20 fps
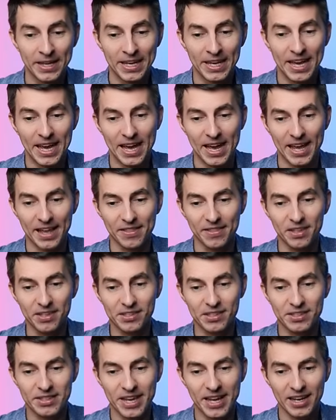and this
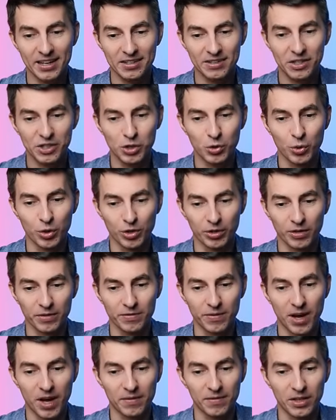attacks this queen on
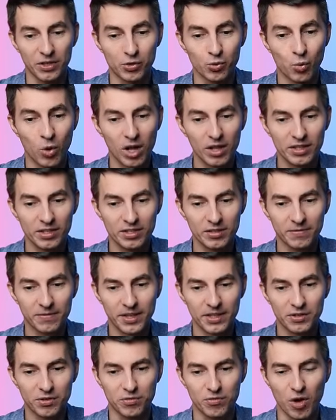e5 as well as
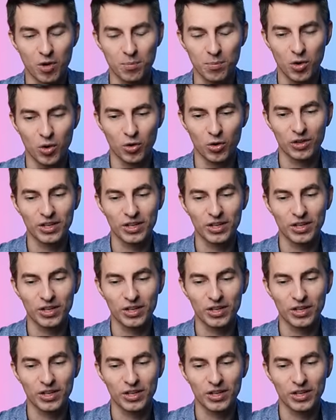defends your own pawn on